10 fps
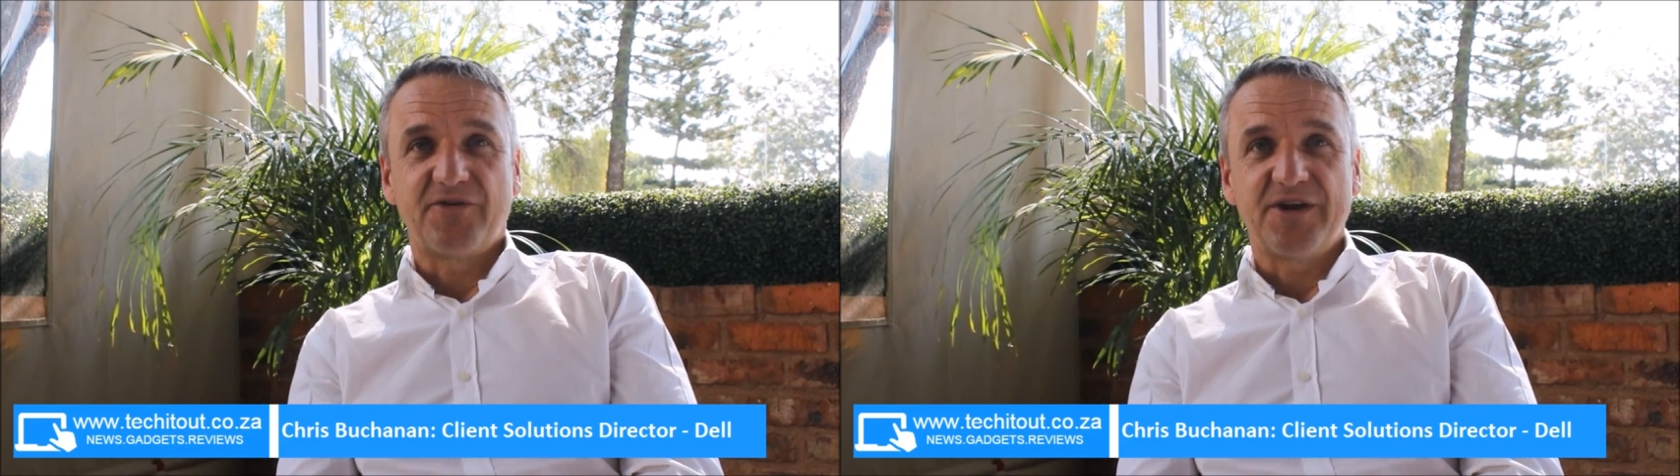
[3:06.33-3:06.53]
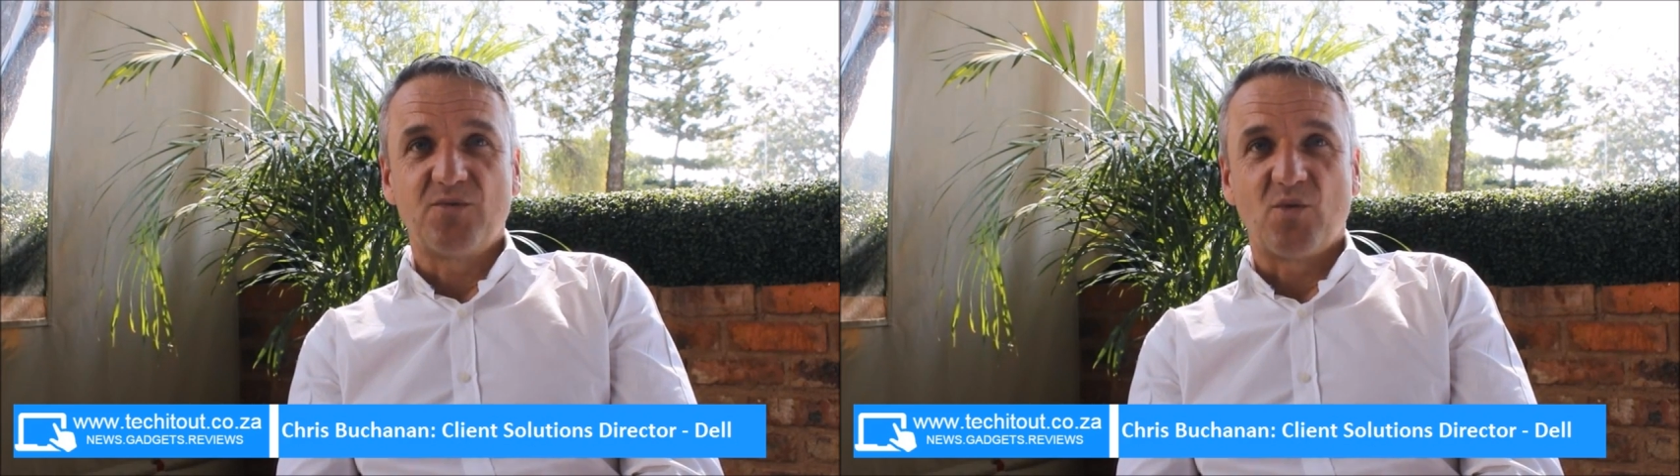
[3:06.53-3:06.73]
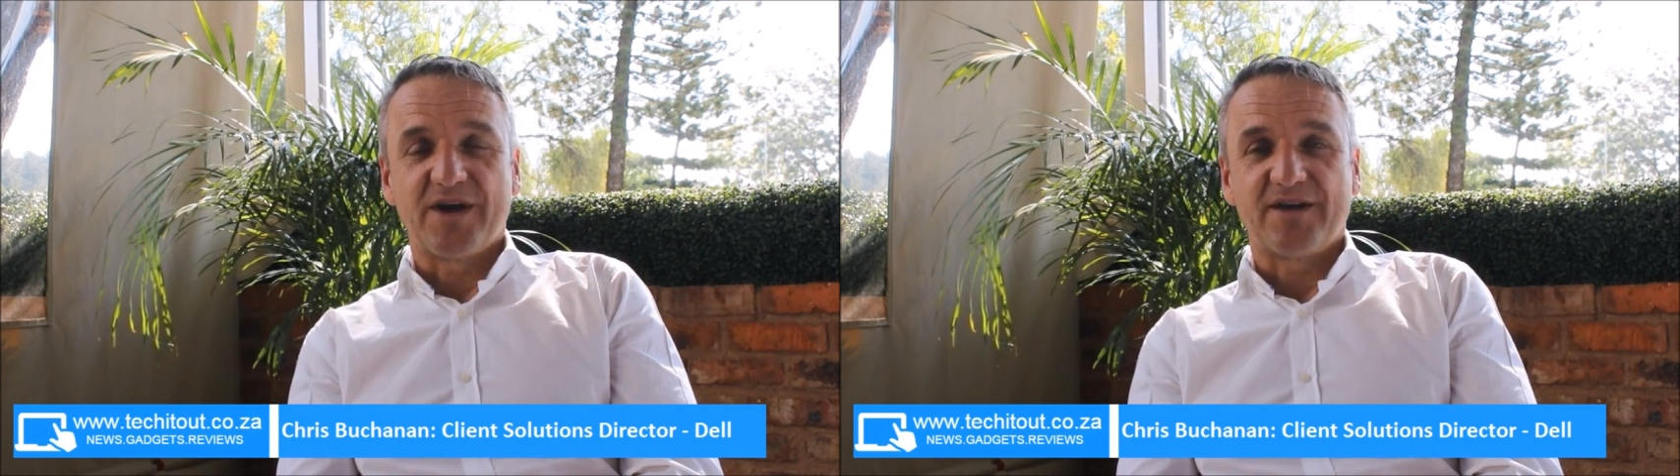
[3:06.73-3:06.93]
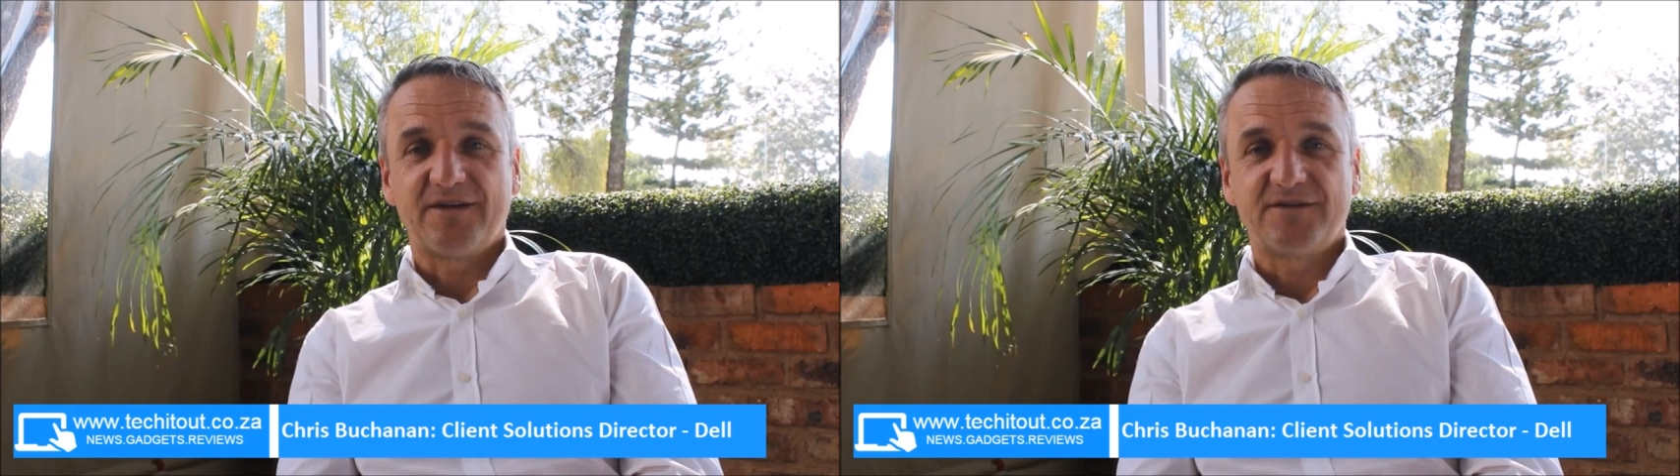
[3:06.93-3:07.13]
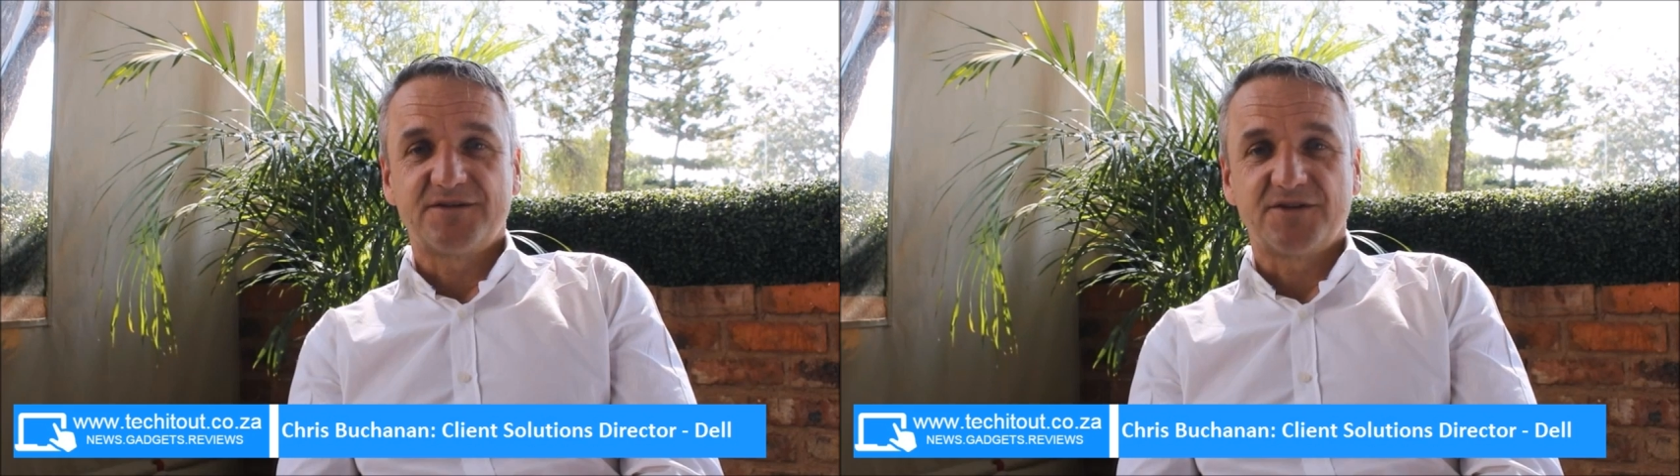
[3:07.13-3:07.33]
green
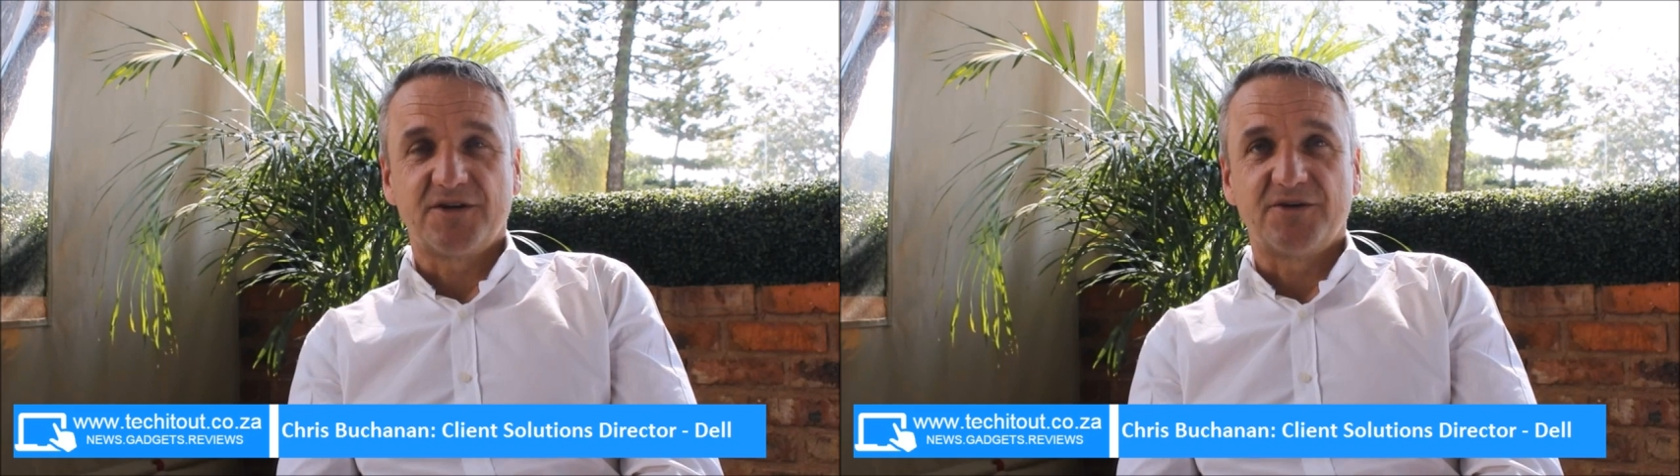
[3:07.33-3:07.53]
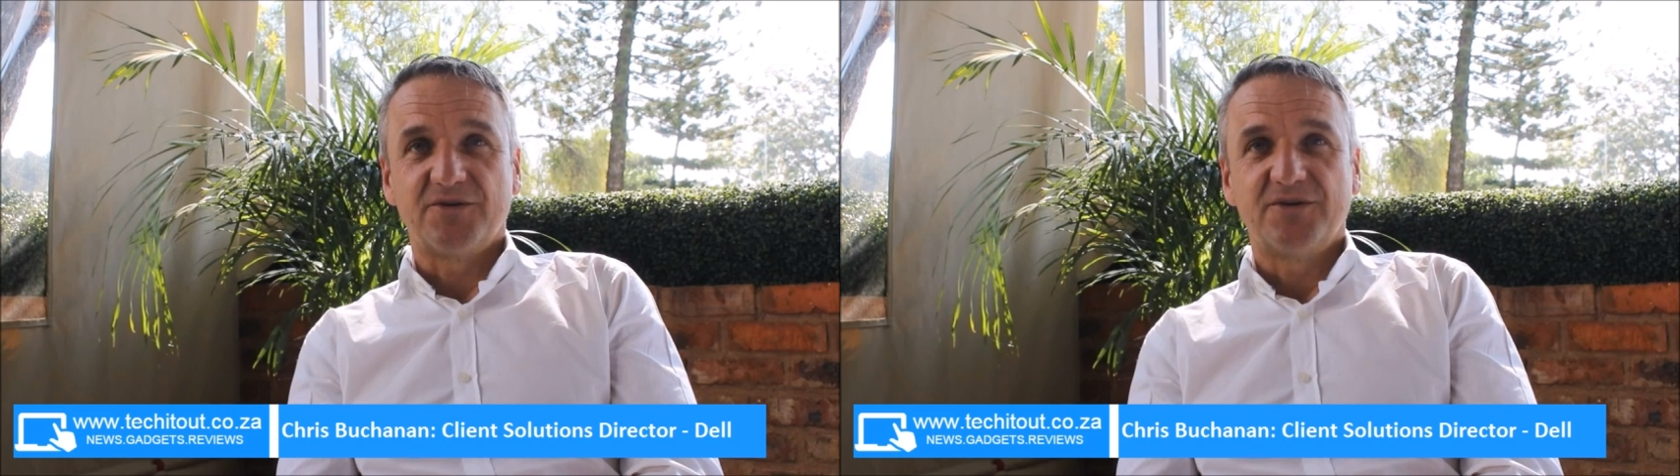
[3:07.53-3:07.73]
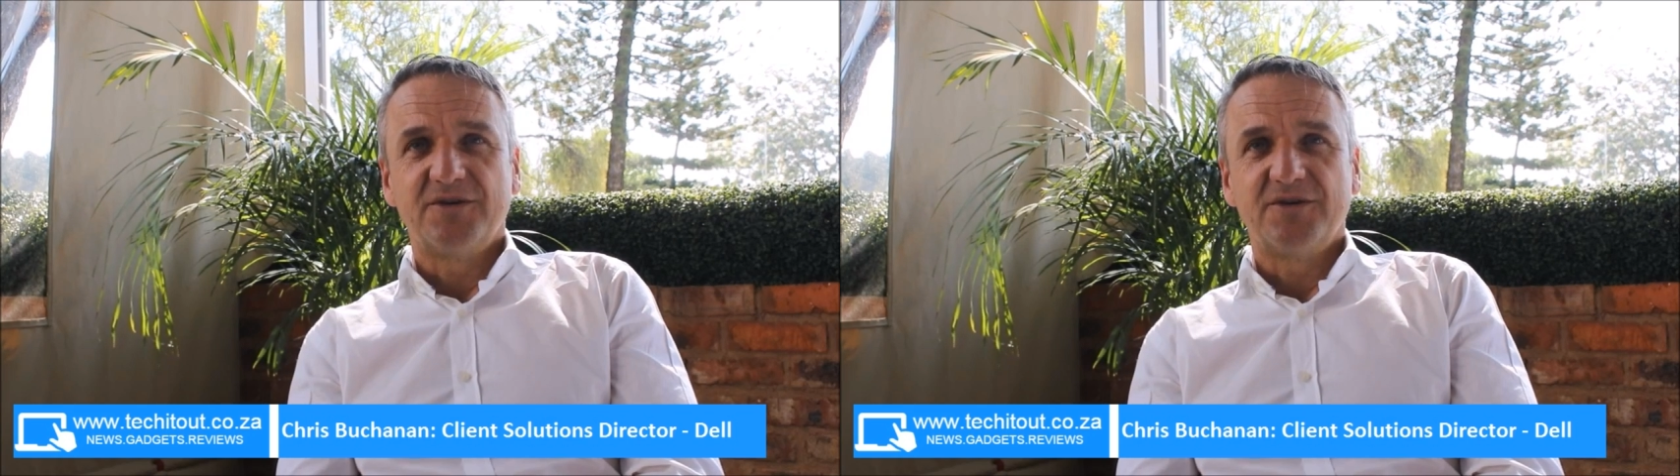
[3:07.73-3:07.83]
way to go.